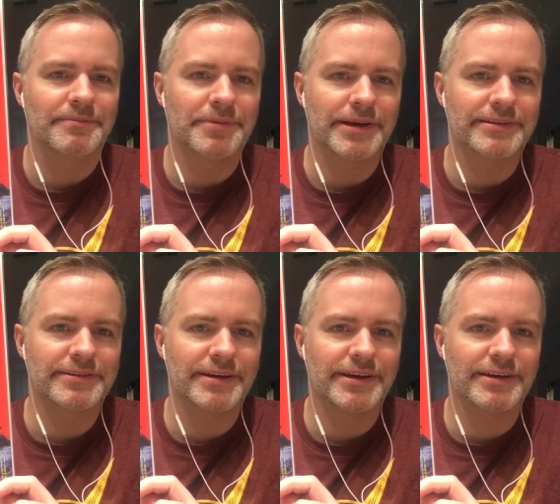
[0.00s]

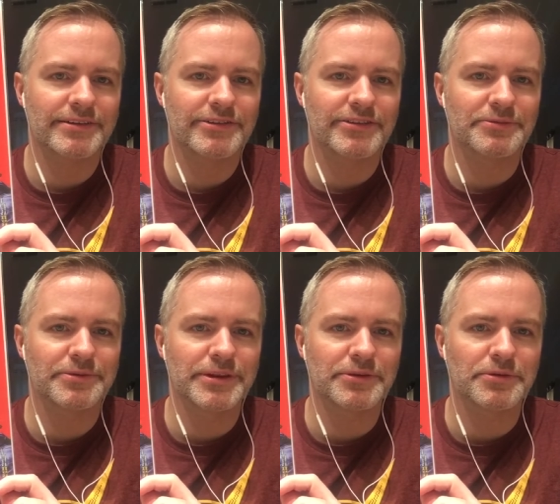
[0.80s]
But just a
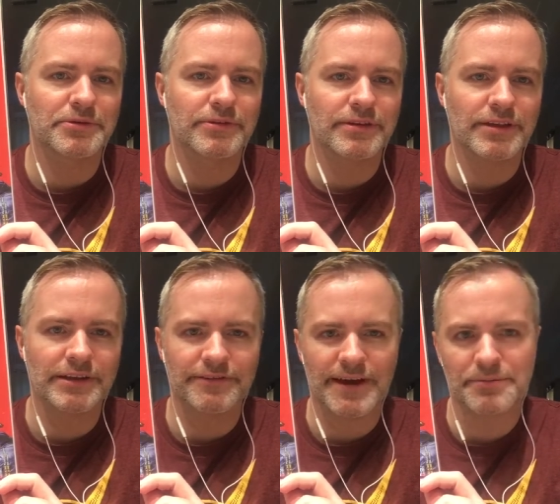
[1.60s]
really cool
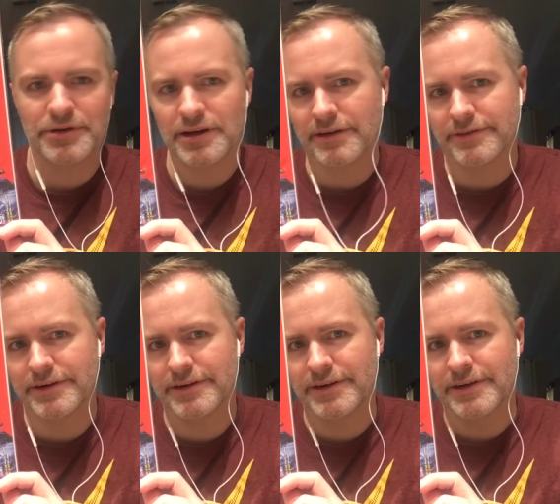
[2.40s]
Glenn Fabry
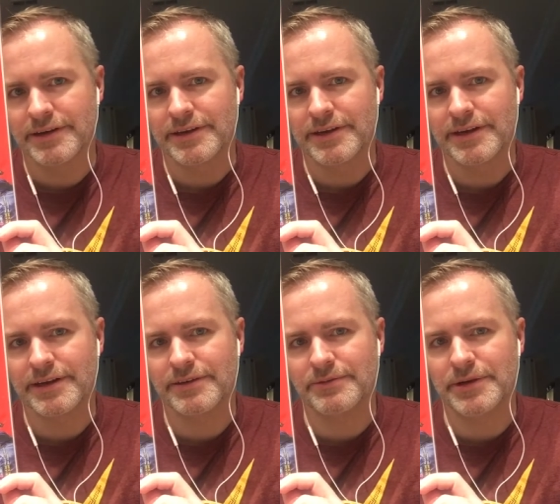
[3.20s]
cover.
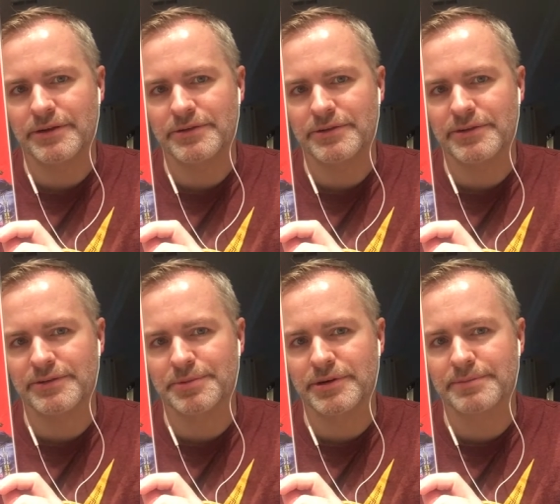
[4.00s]
We all knew
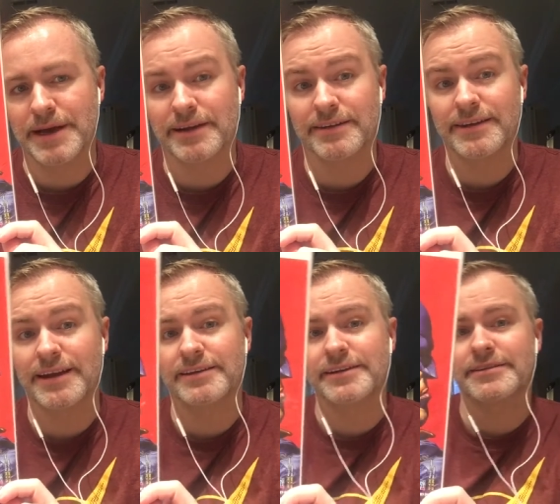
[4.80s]
this book back in the
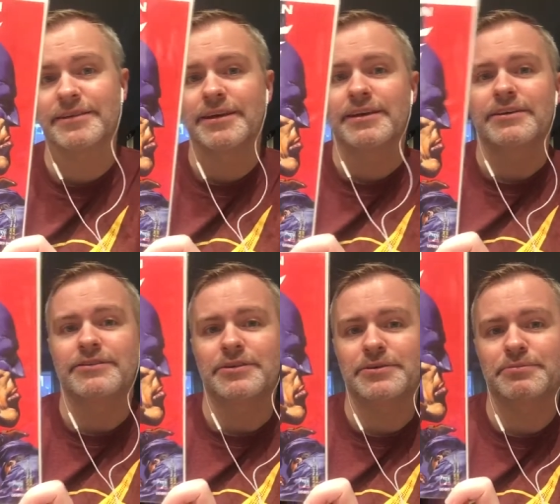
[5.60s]
90s.
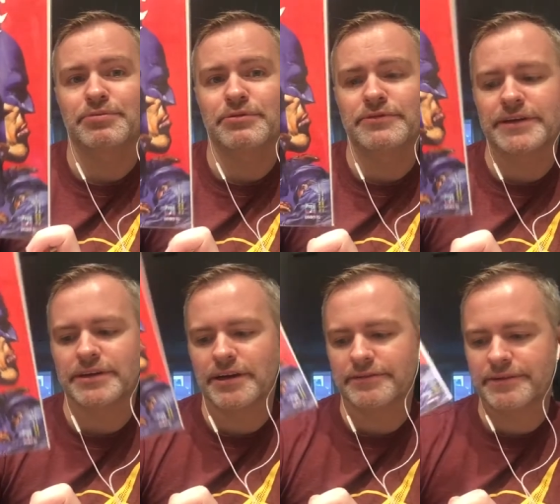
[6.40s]
So, Peruvian
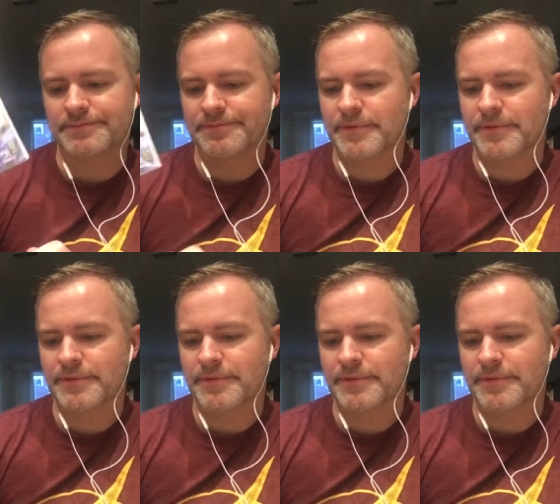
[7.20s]
cover.